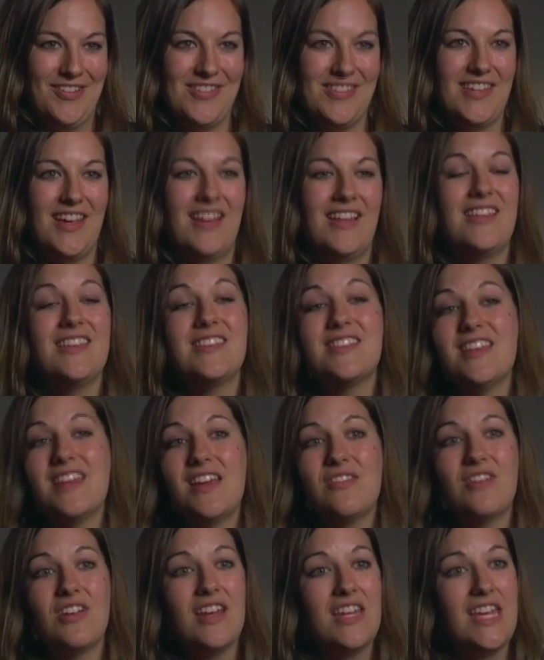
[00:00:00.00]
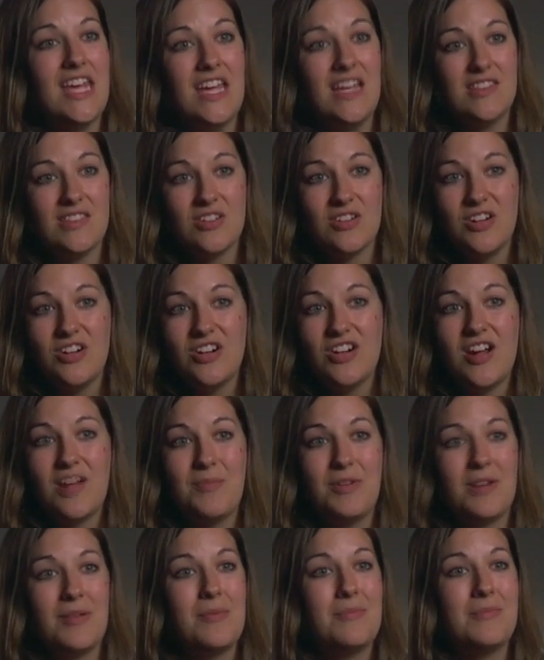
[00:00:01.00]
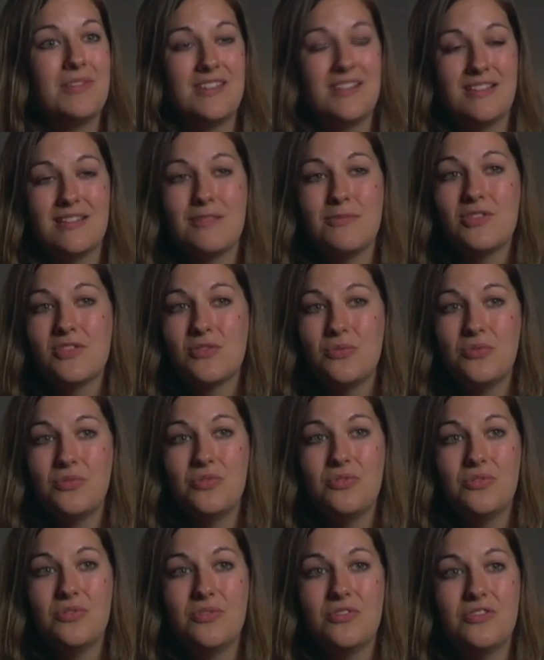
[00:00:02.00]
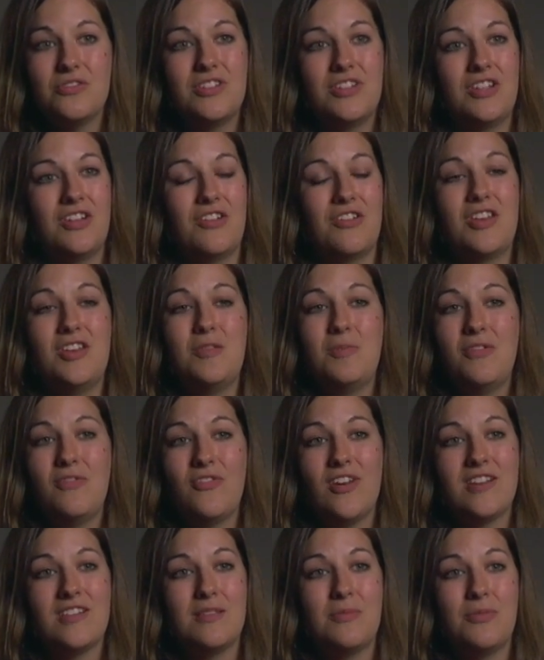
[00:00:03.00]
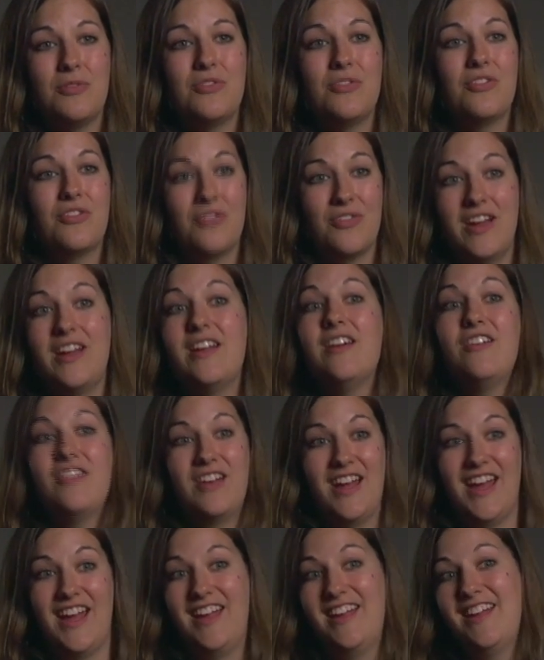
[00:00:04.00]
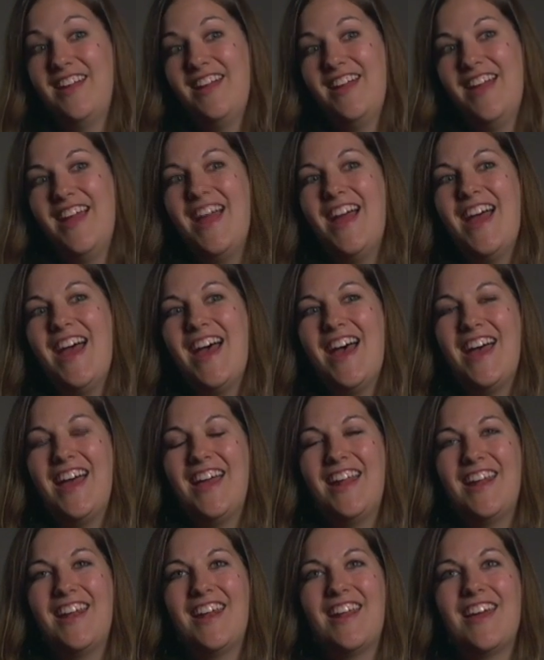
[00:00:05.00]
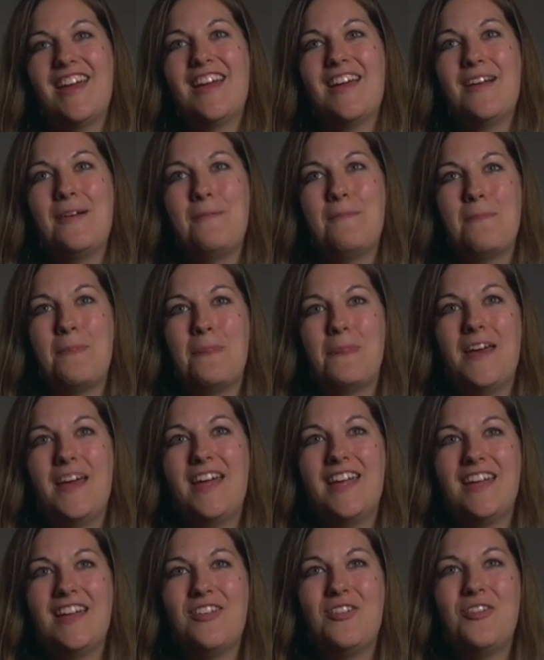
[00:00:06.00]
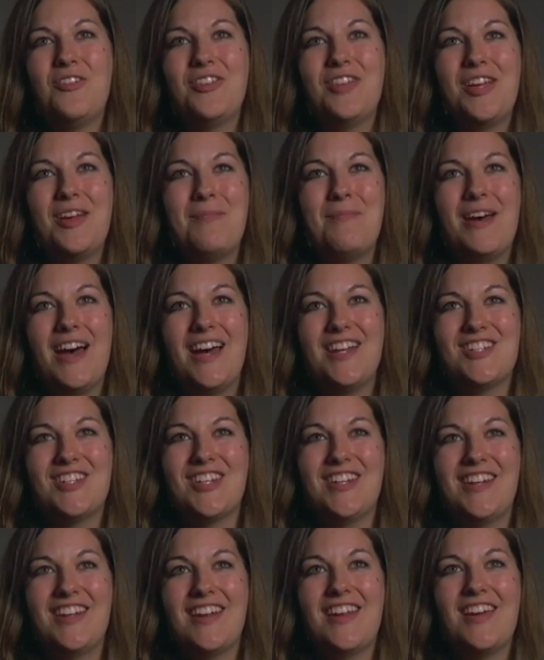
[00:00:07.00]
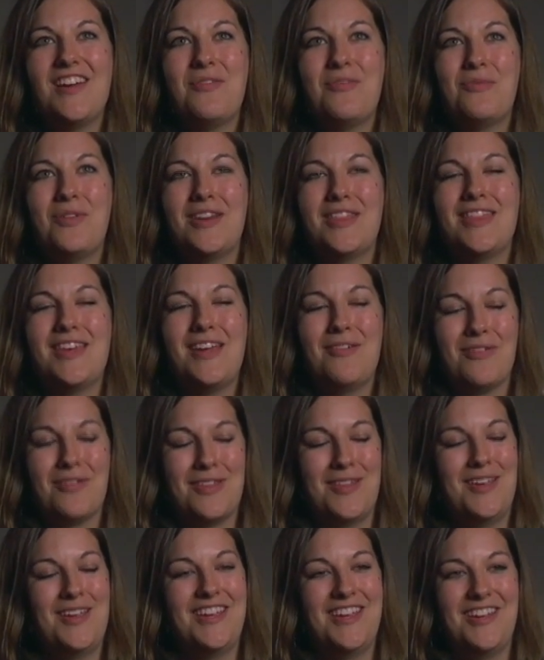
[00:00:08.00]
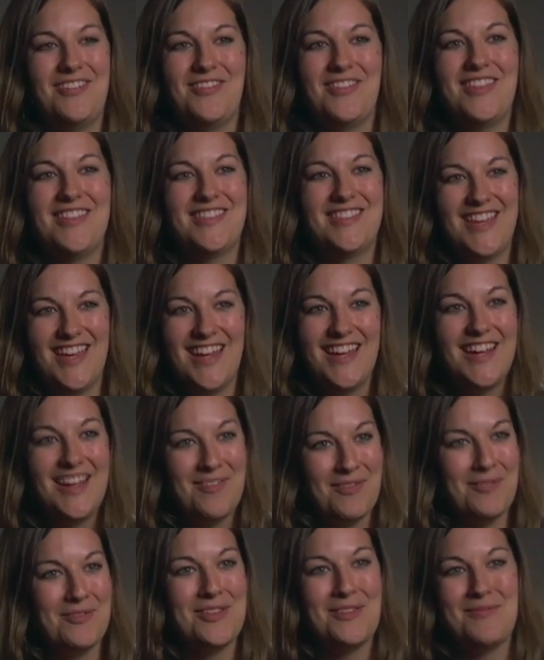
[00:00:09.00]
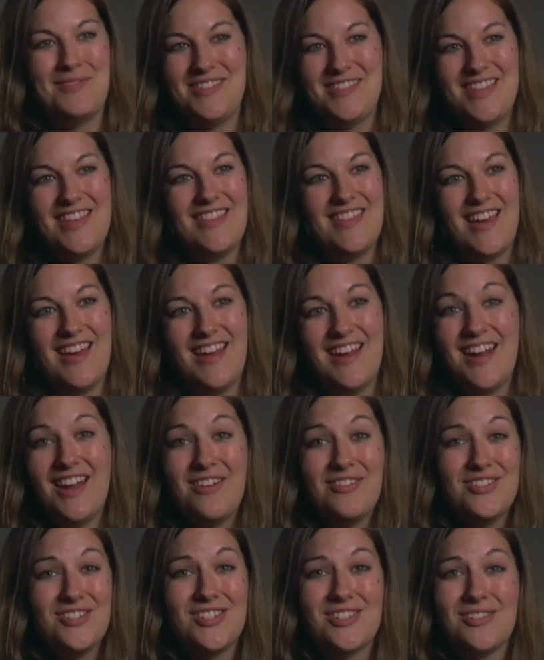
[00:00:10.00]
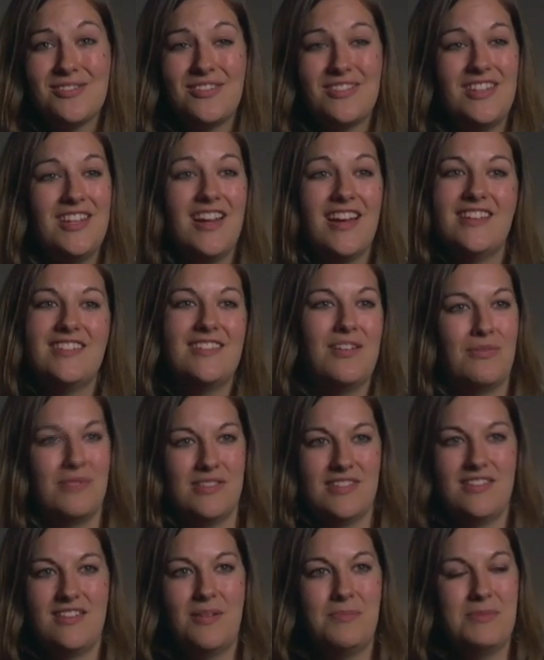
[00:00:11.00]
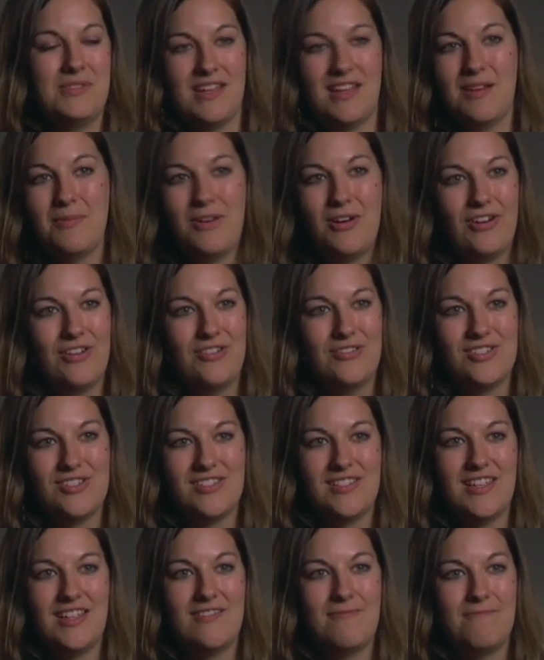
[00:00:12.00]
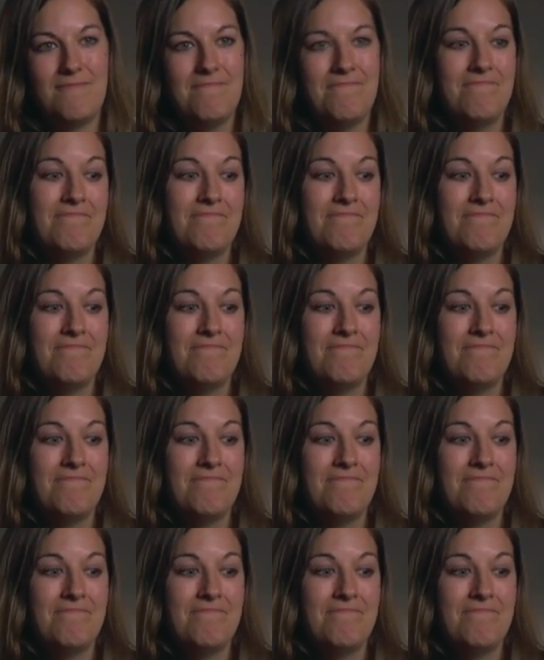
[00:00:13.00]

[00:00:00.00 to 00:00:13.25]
and i was like listen i've got cancer i'm going to be missing some school you know can you be flexible great okay and i can only imagine what they were thinking when this kid came up to them and said that and i was just sort of you know i wasn't upset about it i was just like